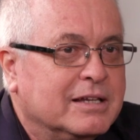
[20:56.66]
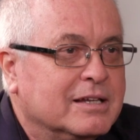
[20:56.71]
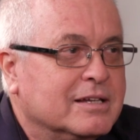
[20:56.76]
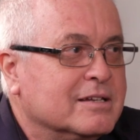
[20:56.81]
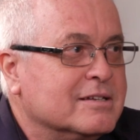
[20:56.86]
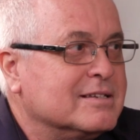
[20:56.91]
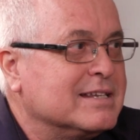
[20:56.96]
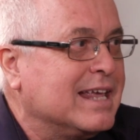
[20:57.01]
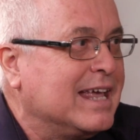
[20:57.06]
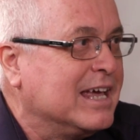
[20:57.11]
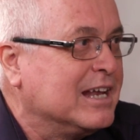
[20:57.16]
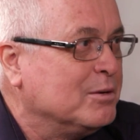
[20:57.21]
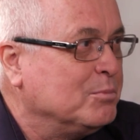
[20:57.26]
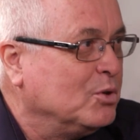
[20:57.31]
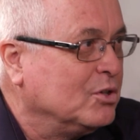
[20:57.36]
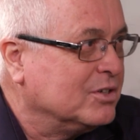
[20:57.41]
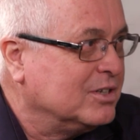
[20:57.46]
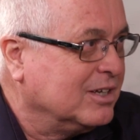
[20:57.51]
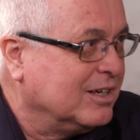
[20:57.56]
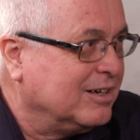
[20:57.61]
is
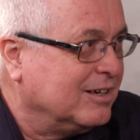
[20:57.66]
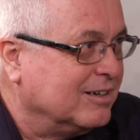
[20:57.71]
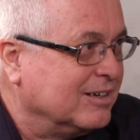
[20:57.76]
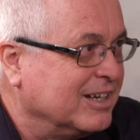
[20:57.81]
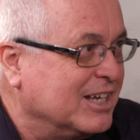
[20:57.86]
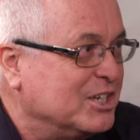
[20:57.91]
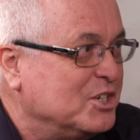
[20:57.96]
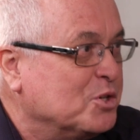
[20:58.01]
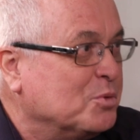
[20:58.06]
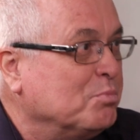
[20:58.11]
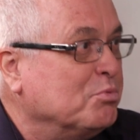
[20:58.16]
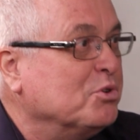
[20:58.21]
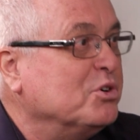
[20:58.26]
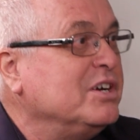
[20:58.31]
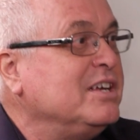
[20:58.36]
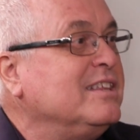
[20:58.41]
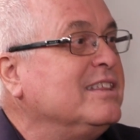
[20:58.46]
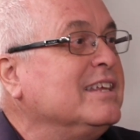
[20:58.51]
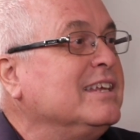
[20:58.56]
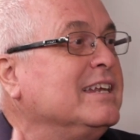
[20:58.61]
animal dung and you're
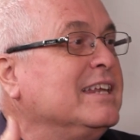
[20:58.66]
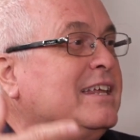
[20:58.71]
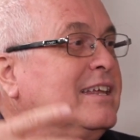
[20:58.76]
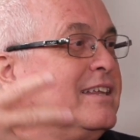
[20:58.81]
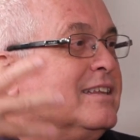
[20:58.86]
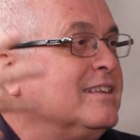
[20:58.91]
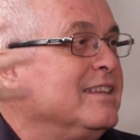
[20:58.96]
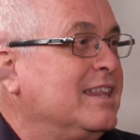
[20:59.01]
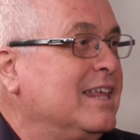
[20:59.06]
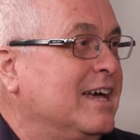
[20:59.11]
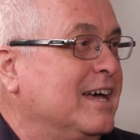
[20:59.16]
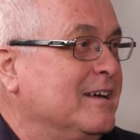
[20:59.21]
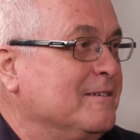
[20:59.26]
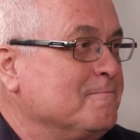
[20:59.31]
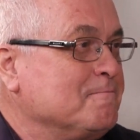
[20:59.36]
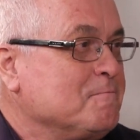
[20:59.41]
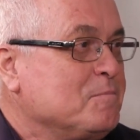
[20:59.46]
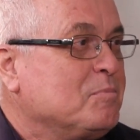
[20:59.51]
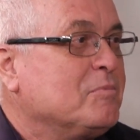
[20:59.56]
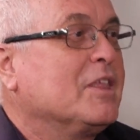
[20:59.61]
breathing in
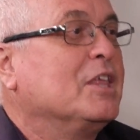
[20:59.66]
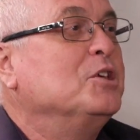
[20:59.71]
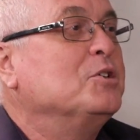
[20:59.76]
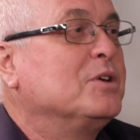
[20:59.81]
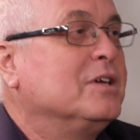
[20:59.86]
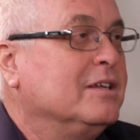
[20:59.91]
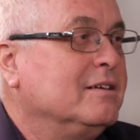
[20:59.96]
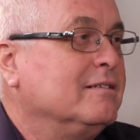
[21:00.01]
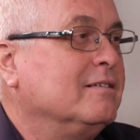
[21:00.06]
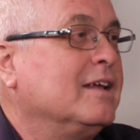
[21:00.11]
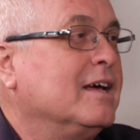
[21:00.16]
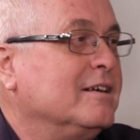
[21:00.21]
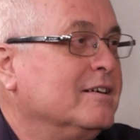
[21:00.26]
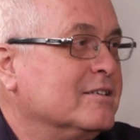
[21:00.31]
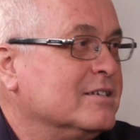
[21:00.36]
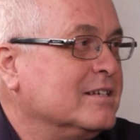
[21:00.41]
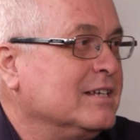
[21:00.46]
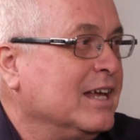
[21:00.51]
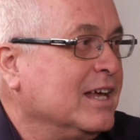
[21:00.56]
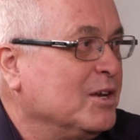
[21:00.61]
that, you can
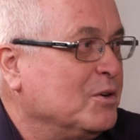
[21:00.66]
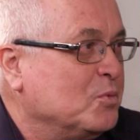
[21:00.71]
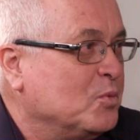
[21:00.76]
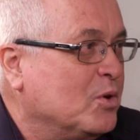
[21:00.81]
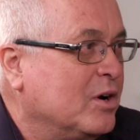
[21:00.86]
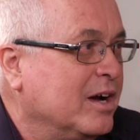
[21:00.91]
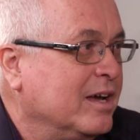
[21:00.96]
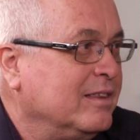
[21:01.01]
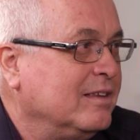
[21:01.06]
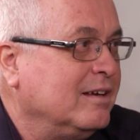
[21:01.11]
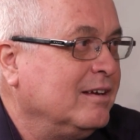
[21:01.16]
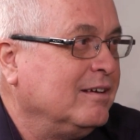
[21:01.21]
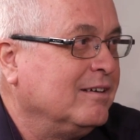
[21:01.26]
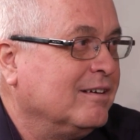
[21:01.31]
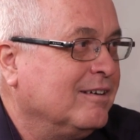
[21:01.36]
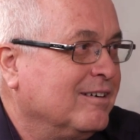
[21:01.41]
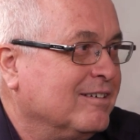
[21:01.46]
understand why they